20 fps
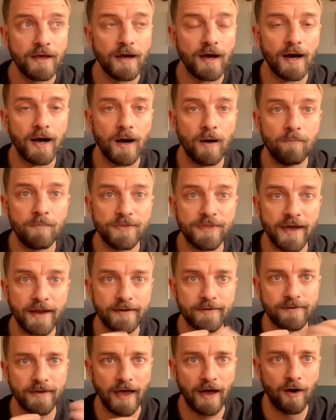Uh, but that
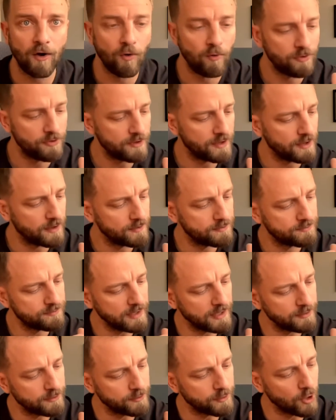is how the
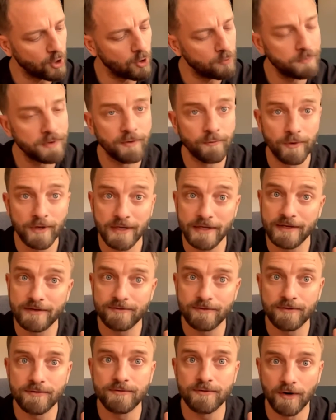standard open
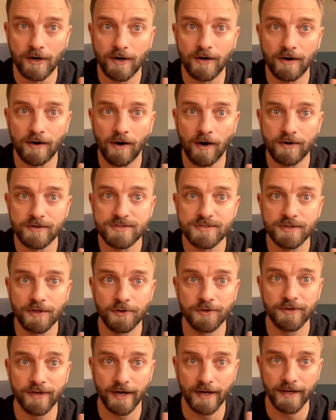releases are are still
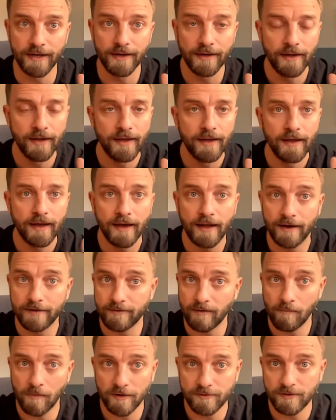done. And
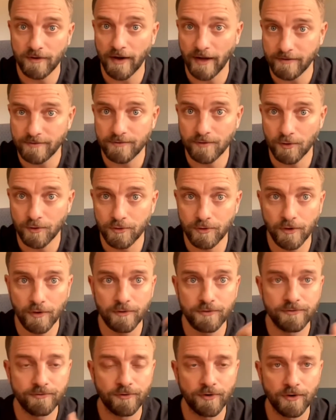as I mentioned, I still do
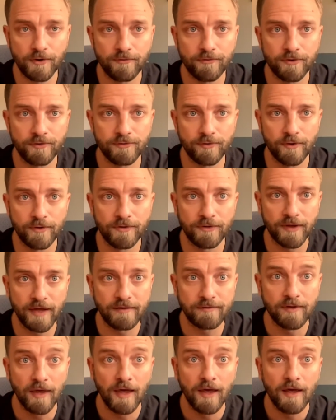those for for certain
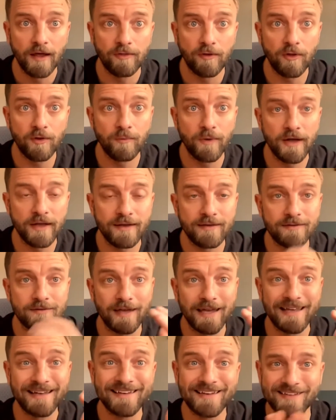things. The other way is
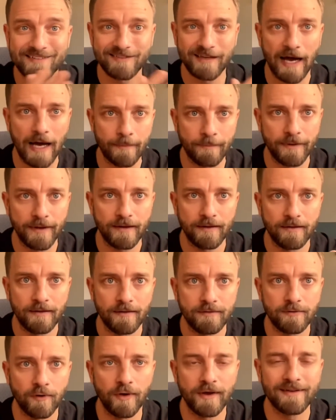endoscopic.
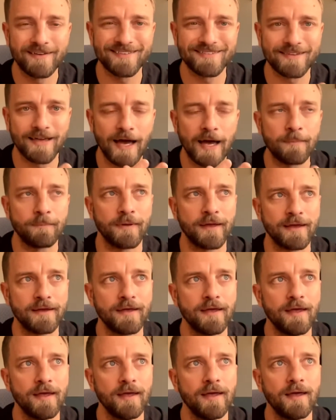So endoscopic
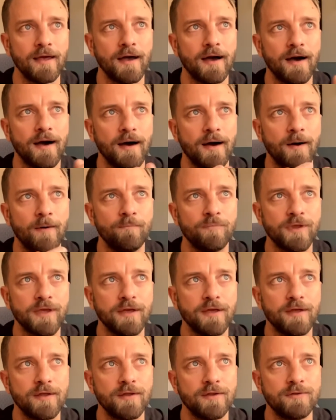um,
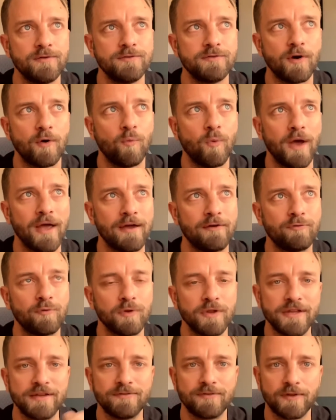is a way of
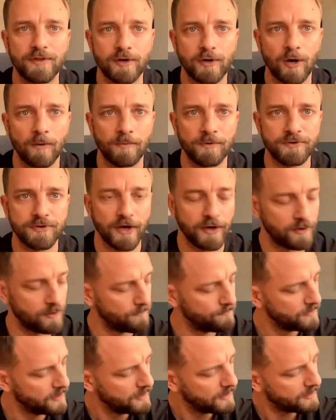releasing the carpal
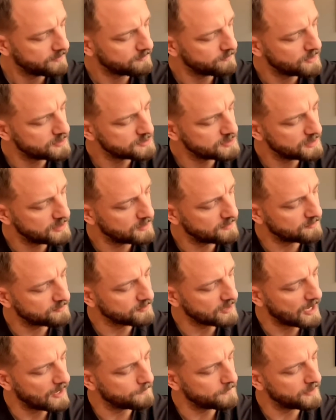tunnel. As I mentioned,
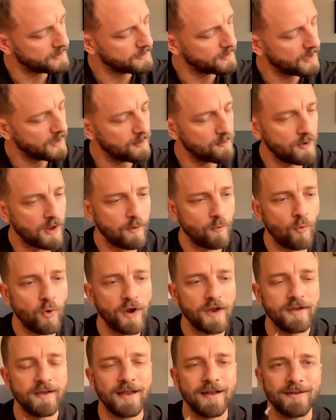endoscopic. And, and
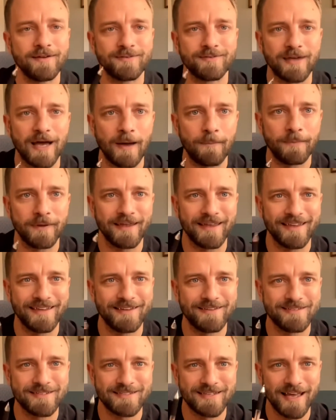what an endoscopic
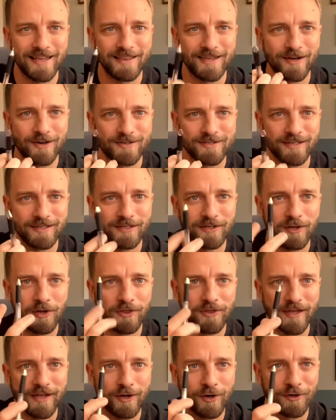is, is that there's a little
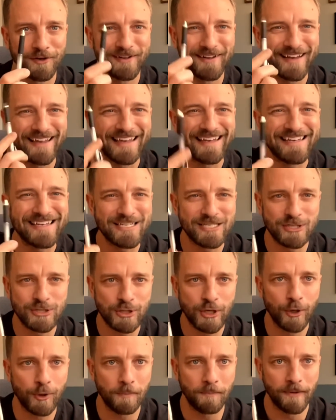thing called an
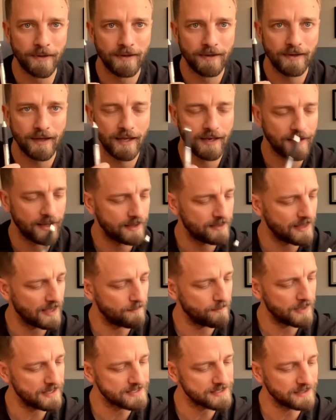endoscope. And, and
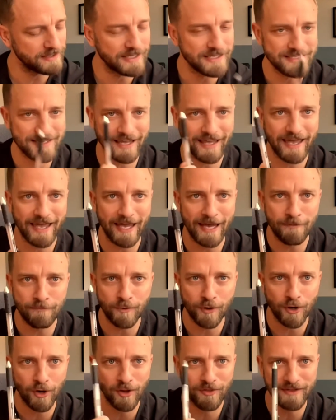that basically is a
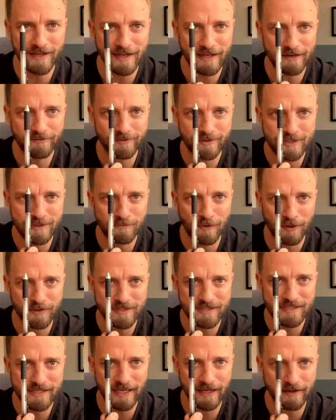camera on the end of a small
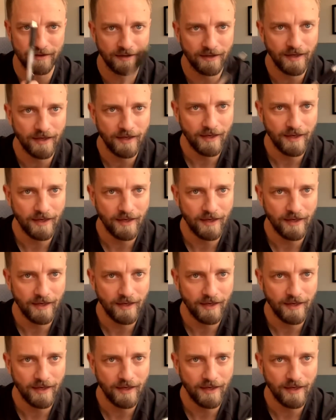stick.